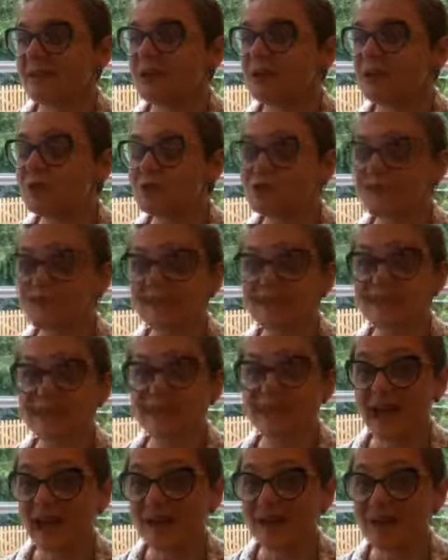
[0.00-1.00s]
new
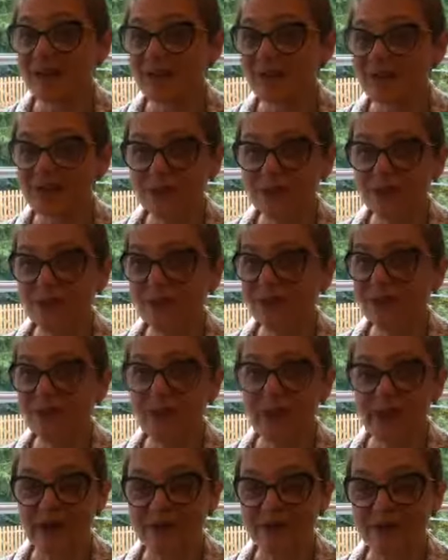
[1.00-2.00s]
discovery of the
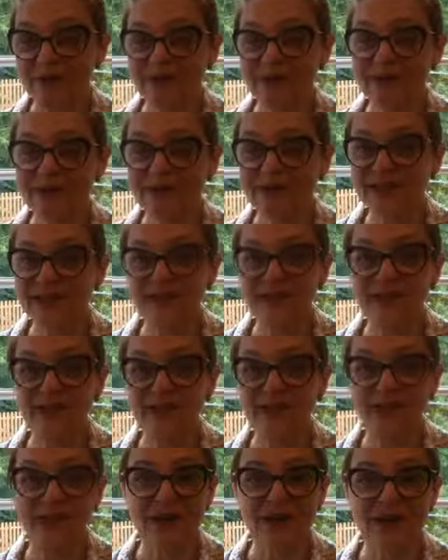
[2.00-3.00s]
person that
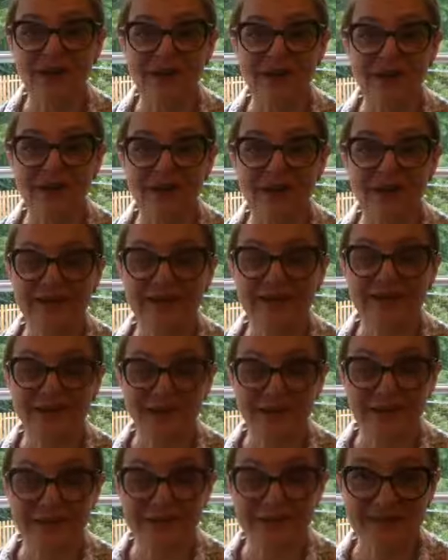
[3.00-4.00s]
we are
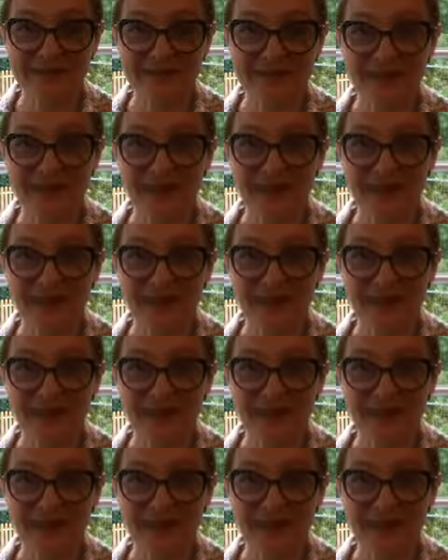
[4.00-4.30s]
with.